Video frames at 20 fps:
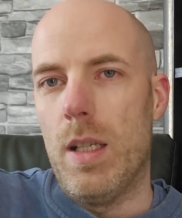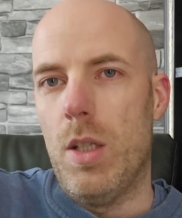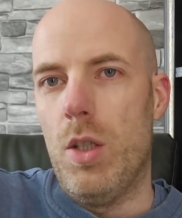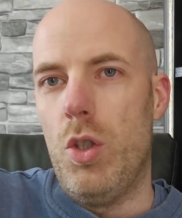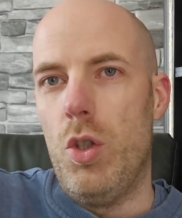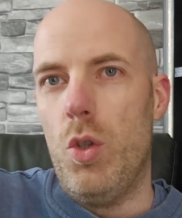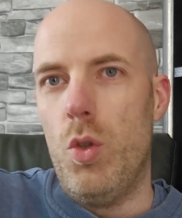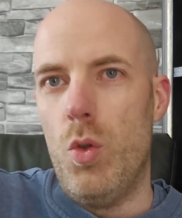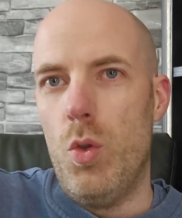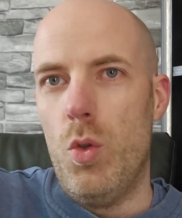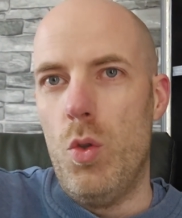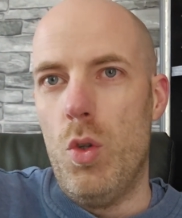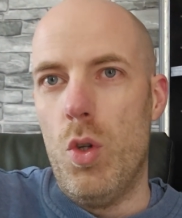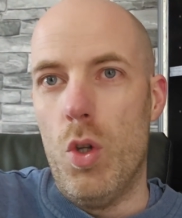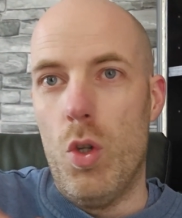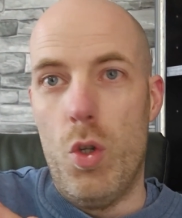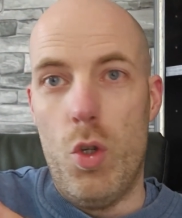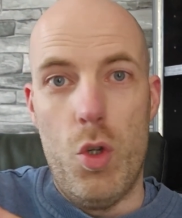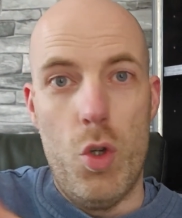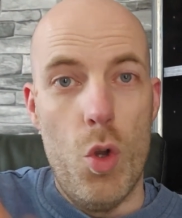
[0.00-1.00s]
You
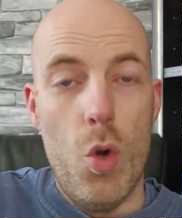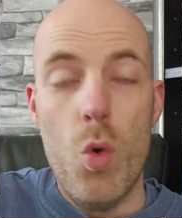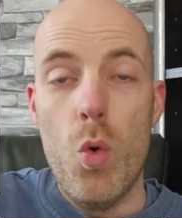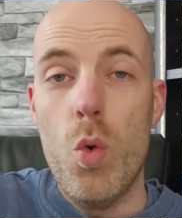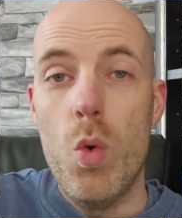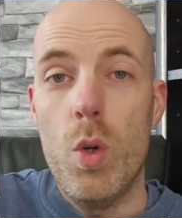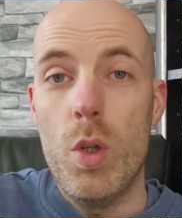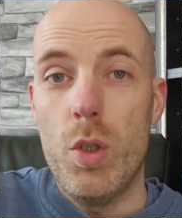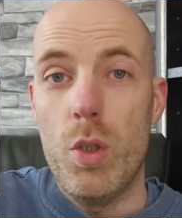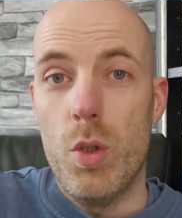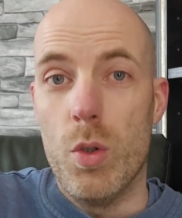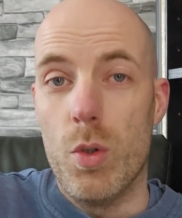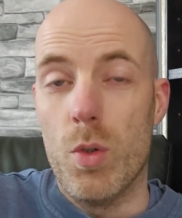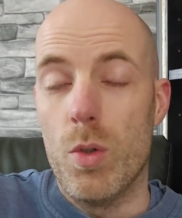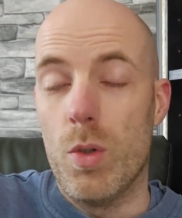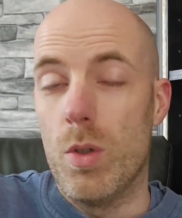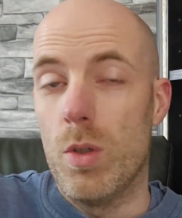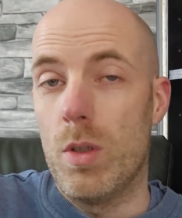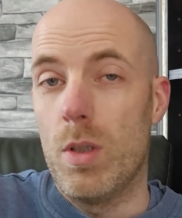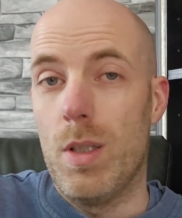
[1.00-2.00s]
know
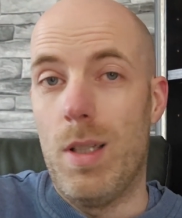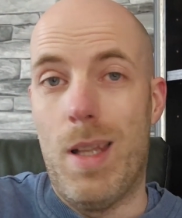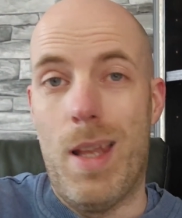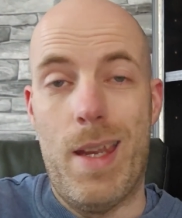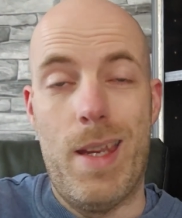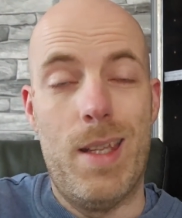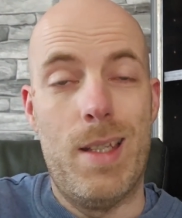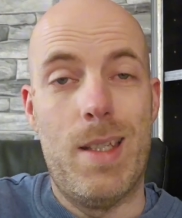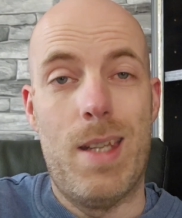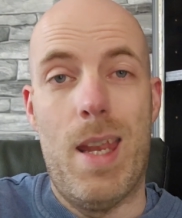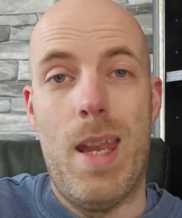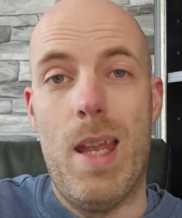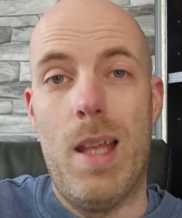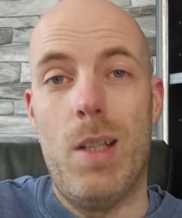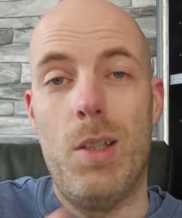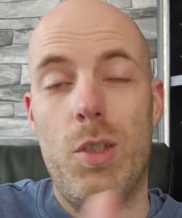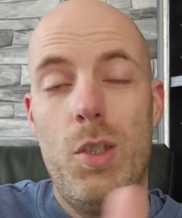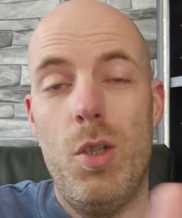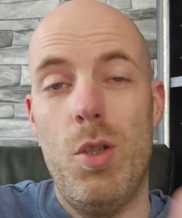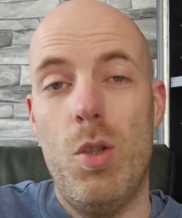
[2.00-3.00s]
your
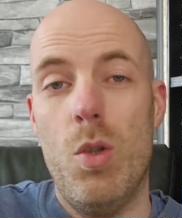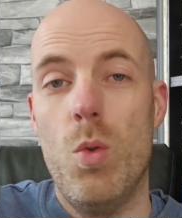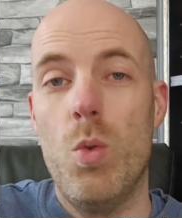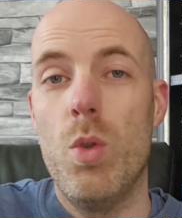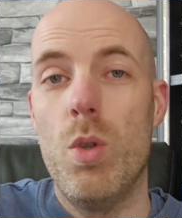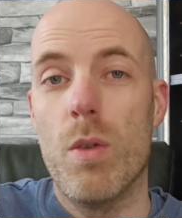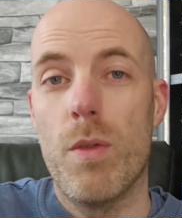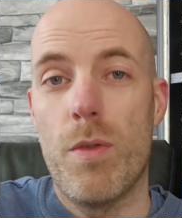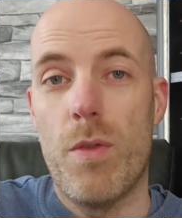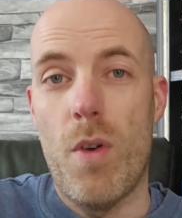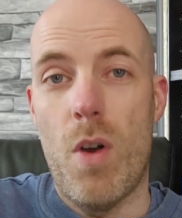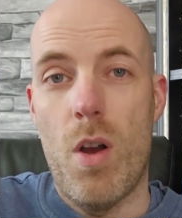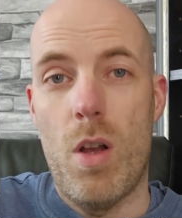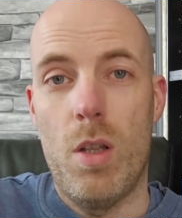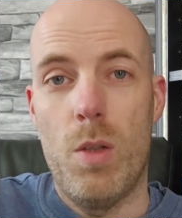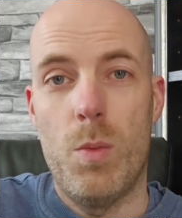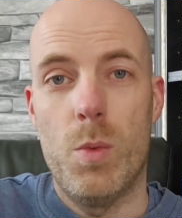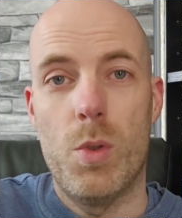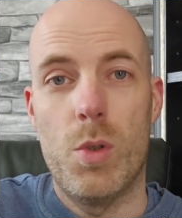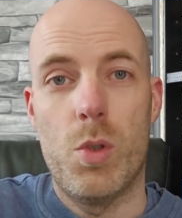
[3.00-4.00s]
clientele, you know your
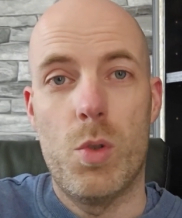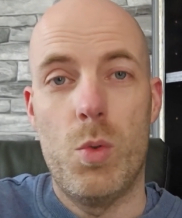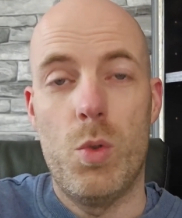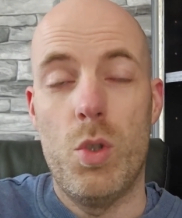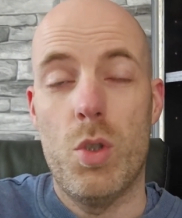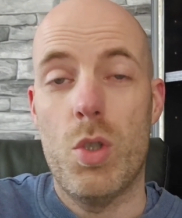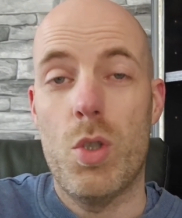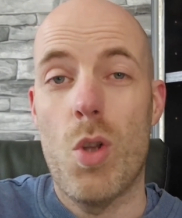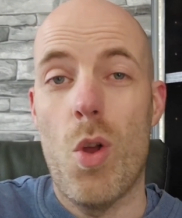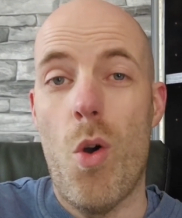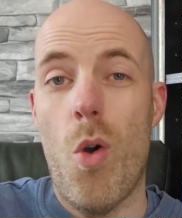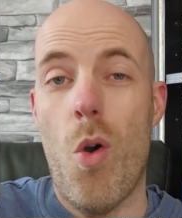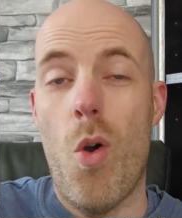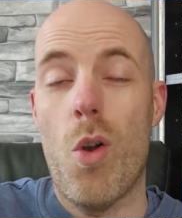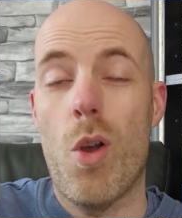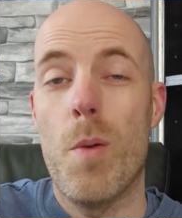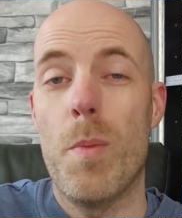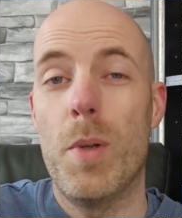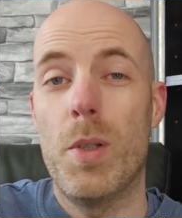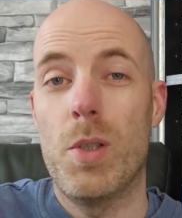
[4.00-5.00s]
followers. So just
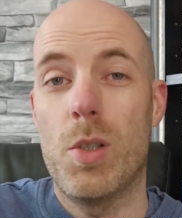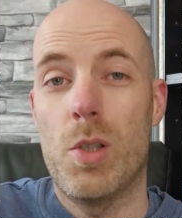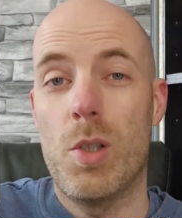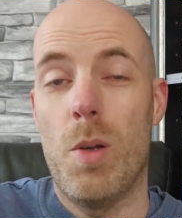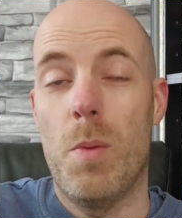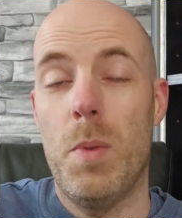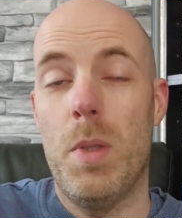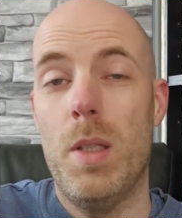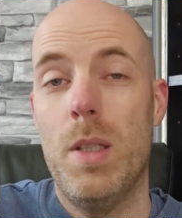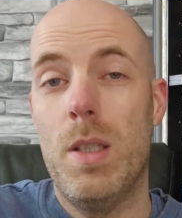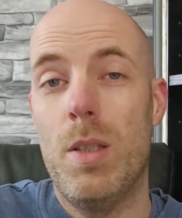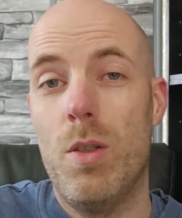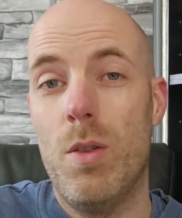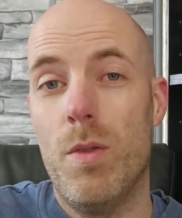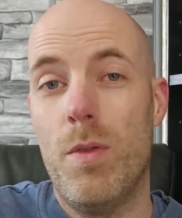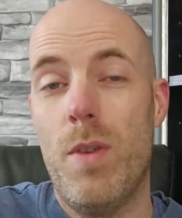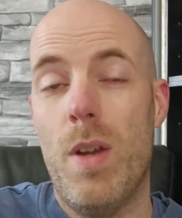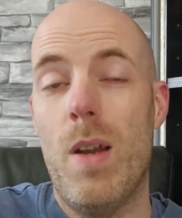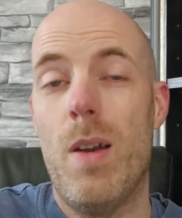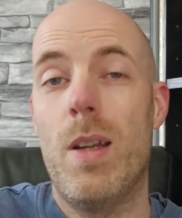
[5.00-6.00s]
talk about something that you're
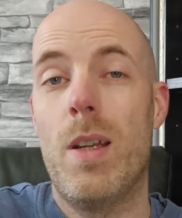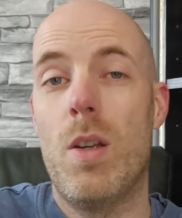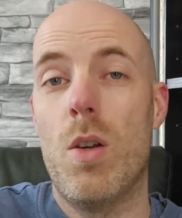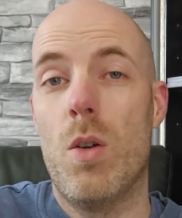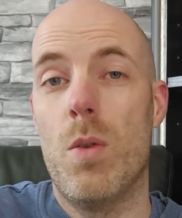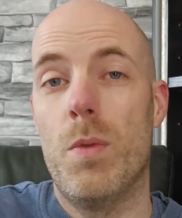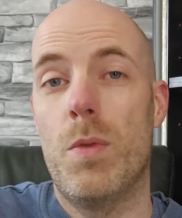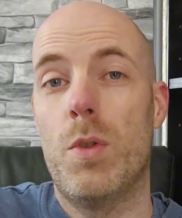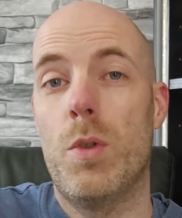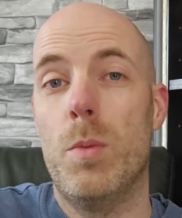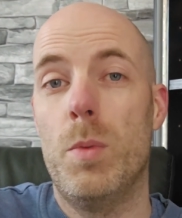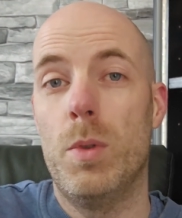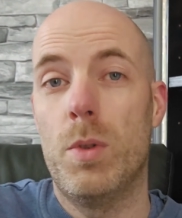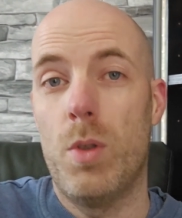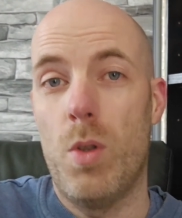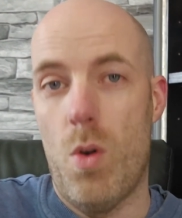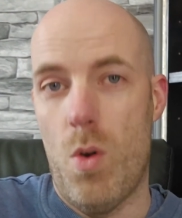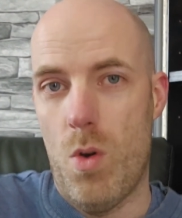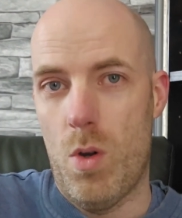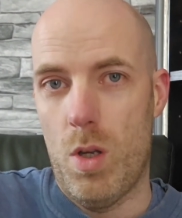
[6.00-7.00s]
very comfortable
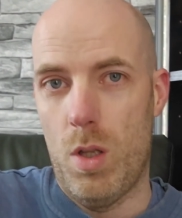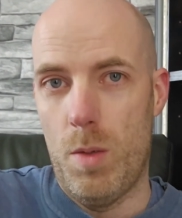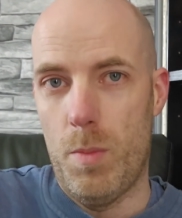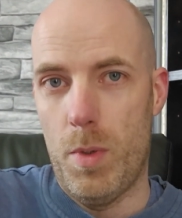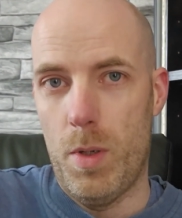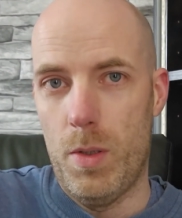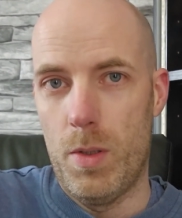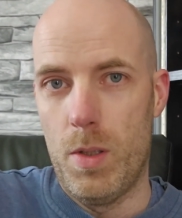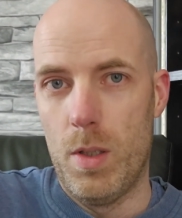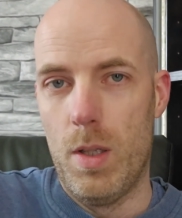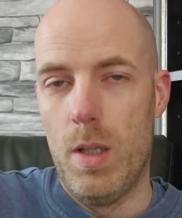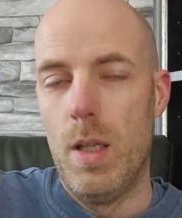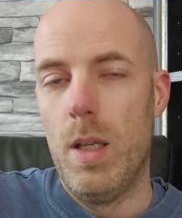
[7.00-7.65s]
talking about.